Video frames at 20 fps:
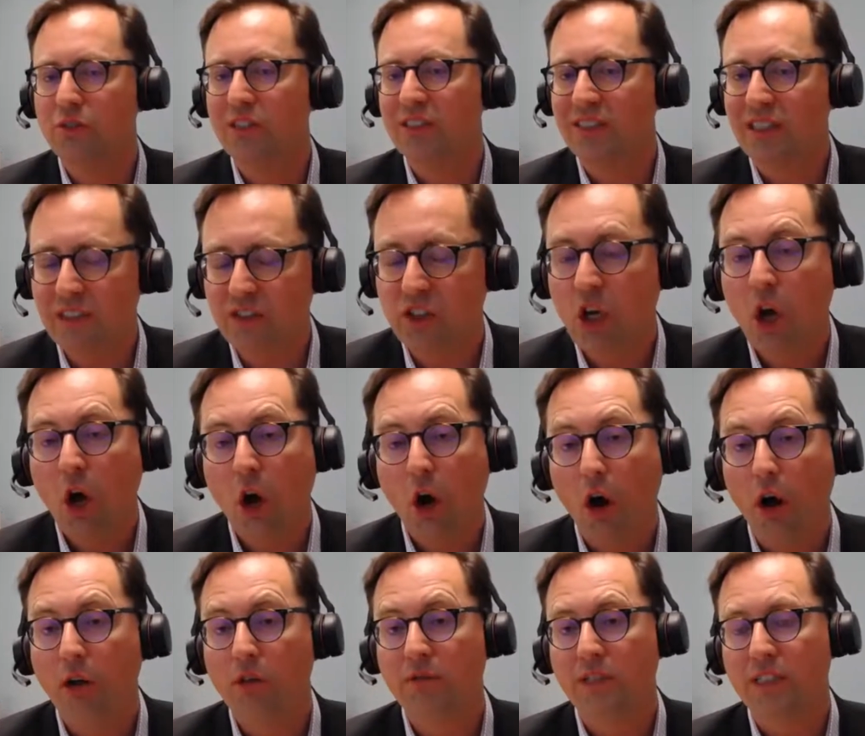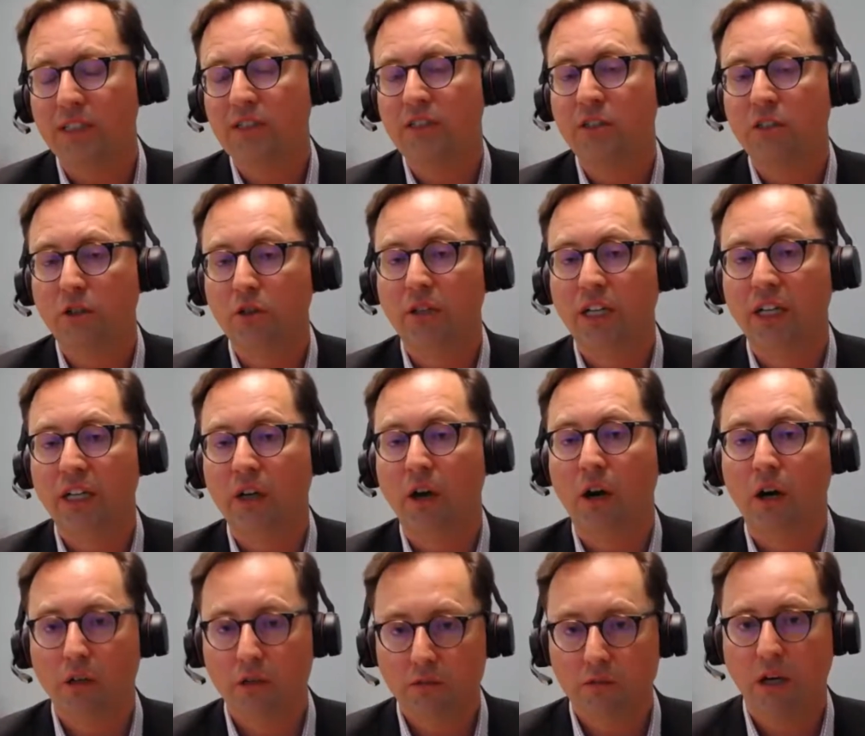assess all risks, including
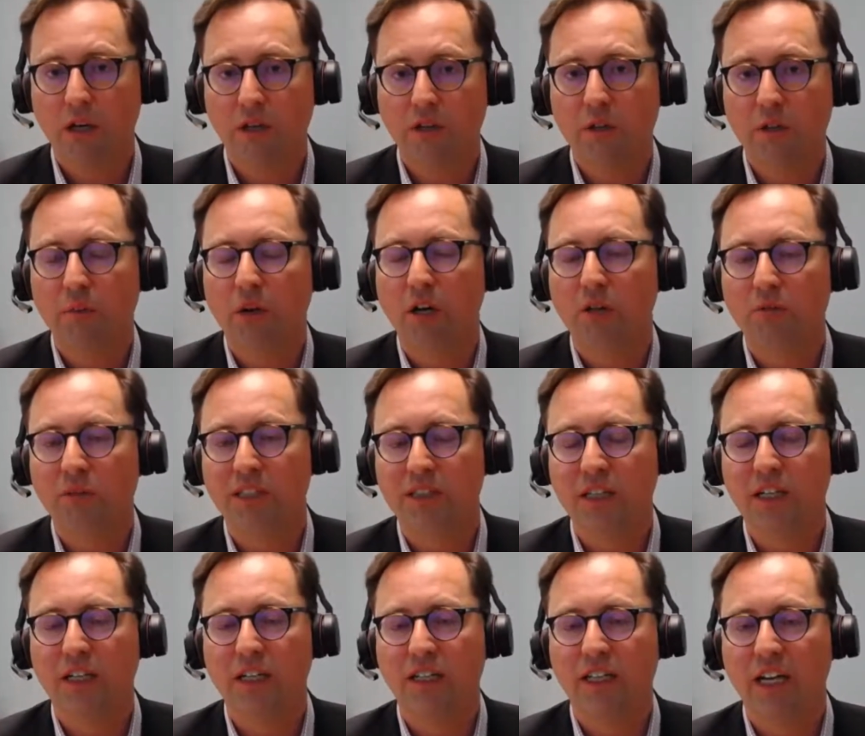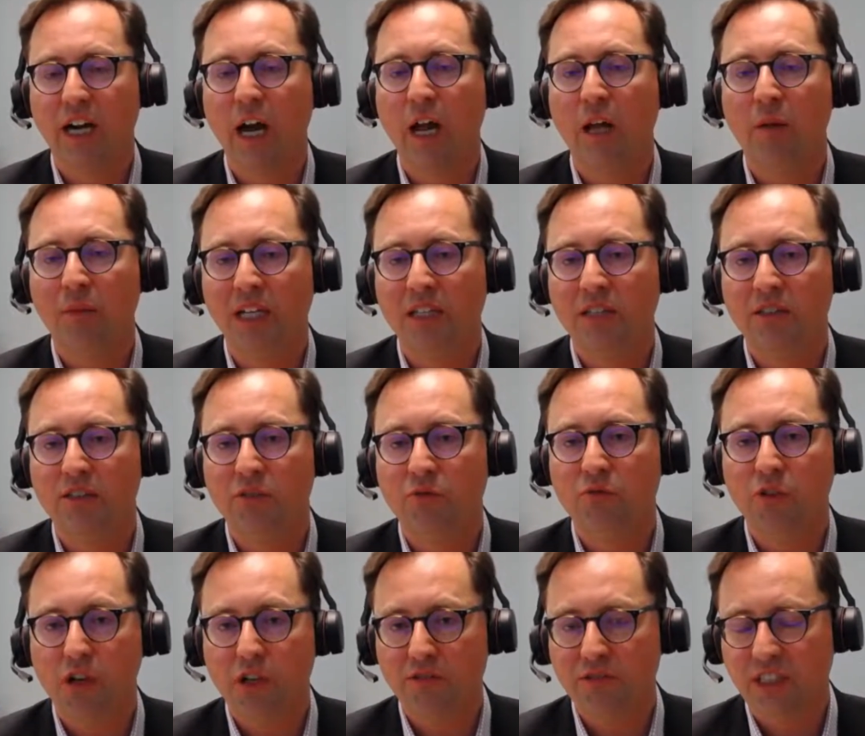our department that I'm in is
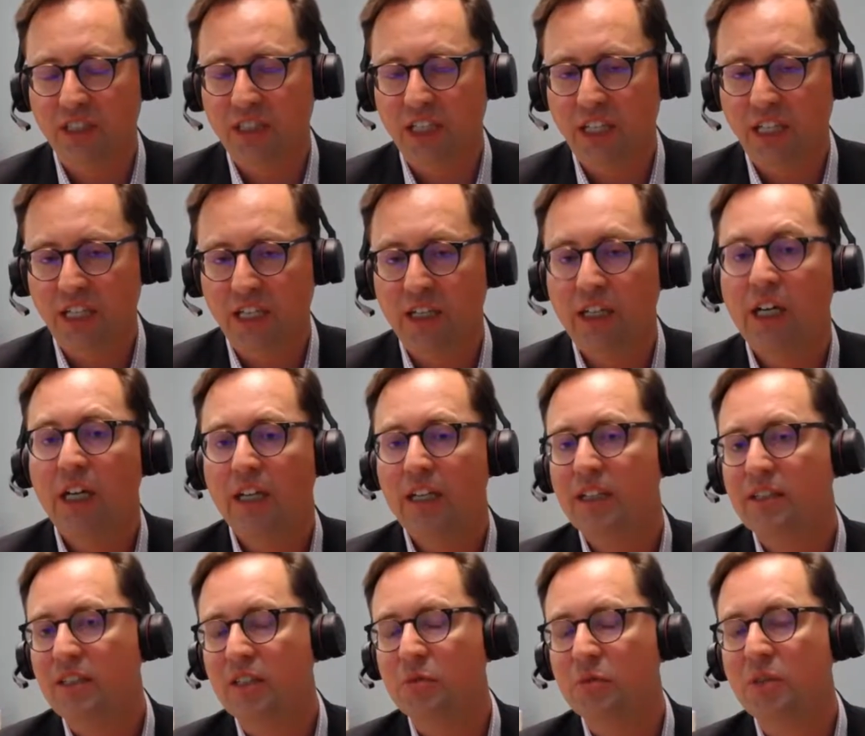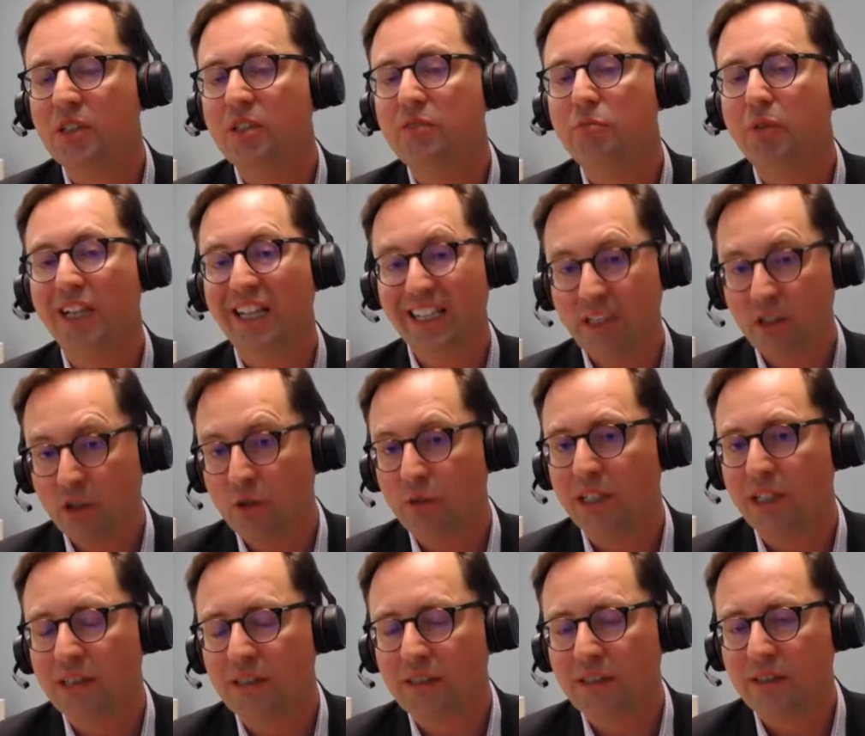involved in the assessment of political
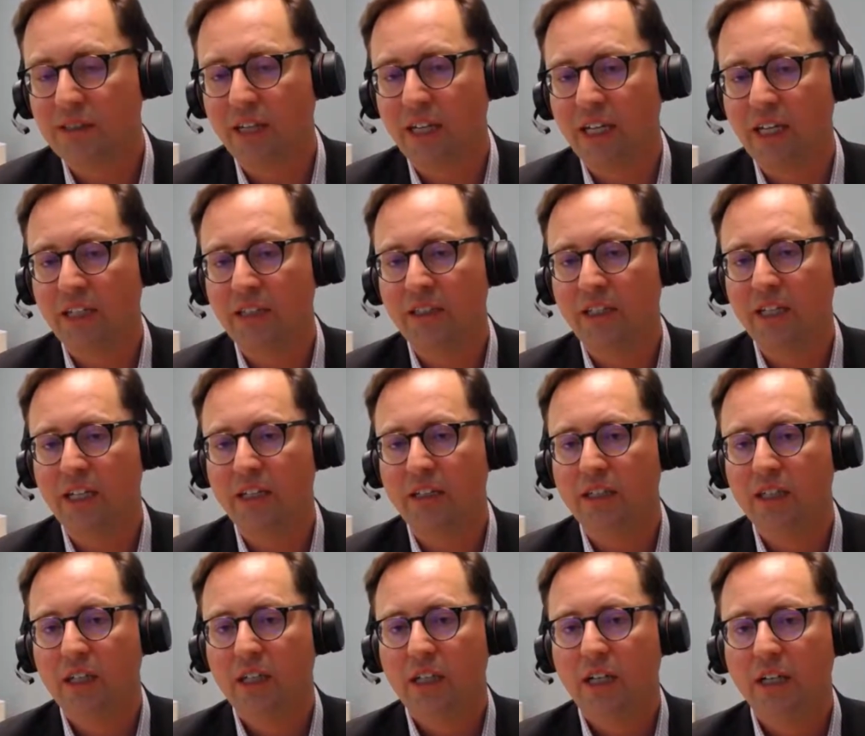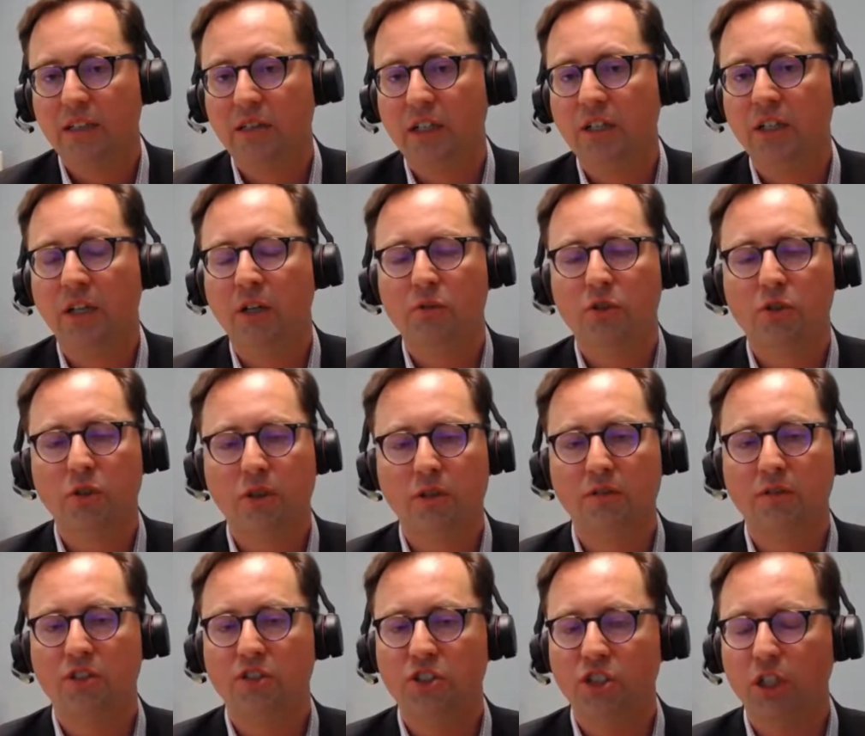risks and sort
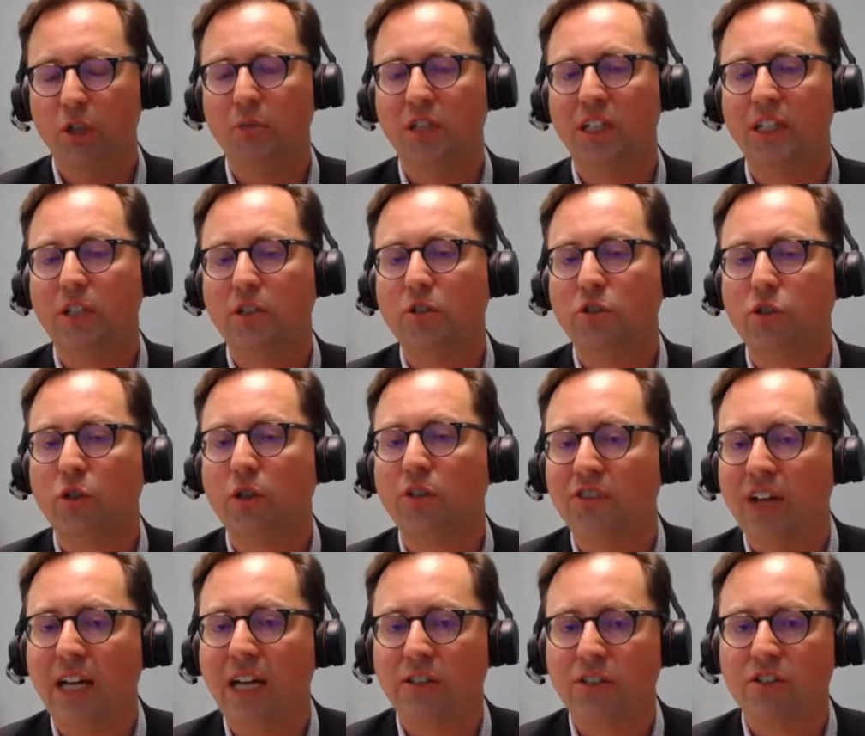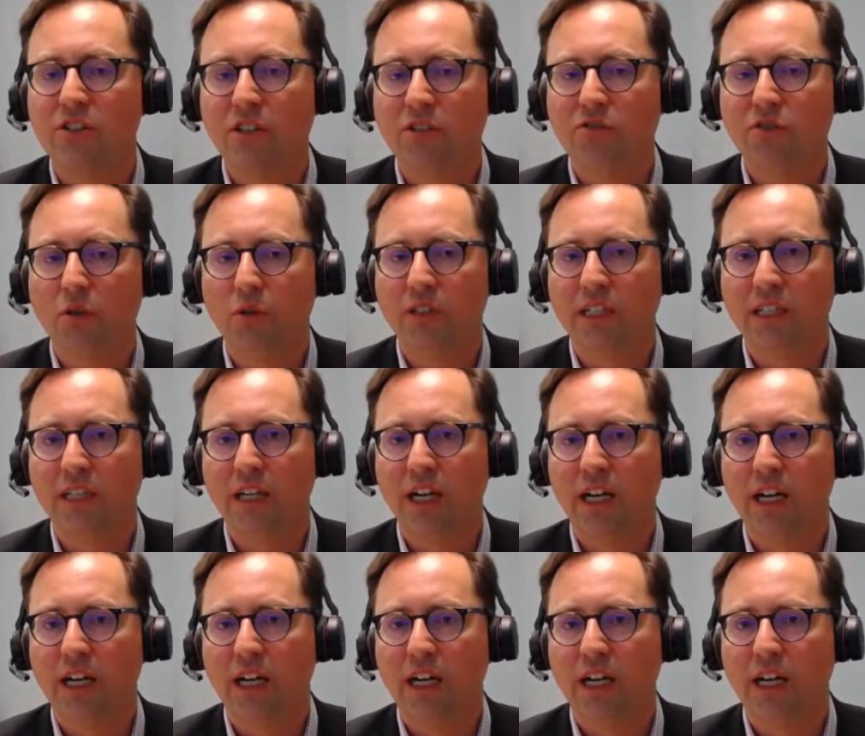of the geopolitical sort of factors unfolding.